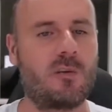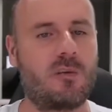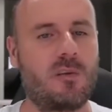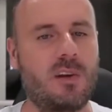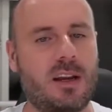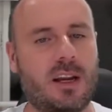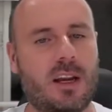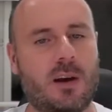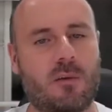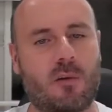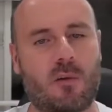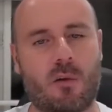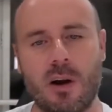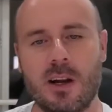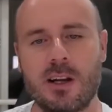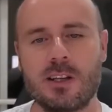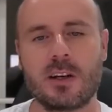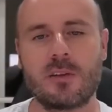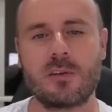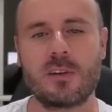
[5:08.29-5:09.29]
no
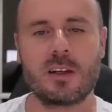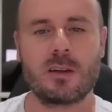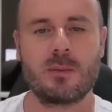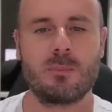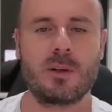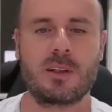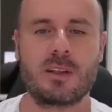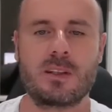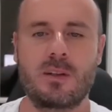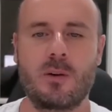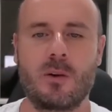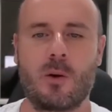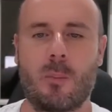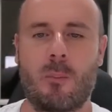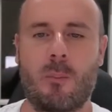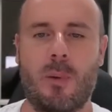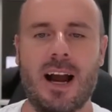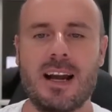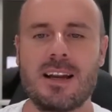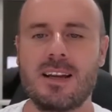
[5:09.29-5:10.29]
danger for Putin due to the
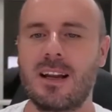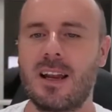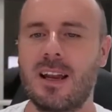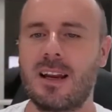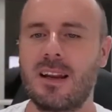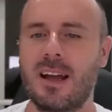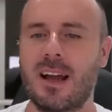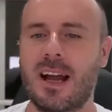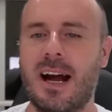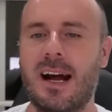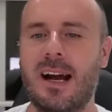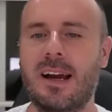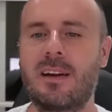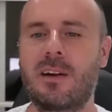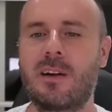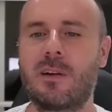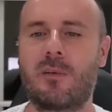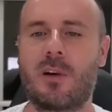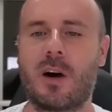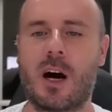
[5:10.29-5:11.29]
friendly relationship
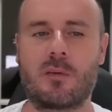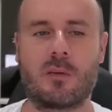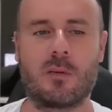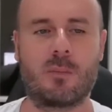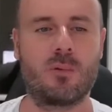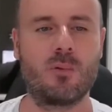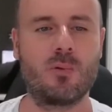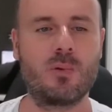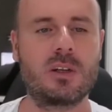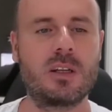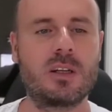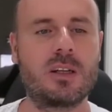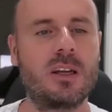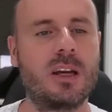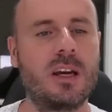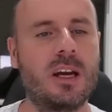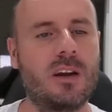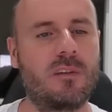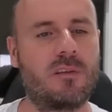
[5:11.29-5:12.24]
between the two countries,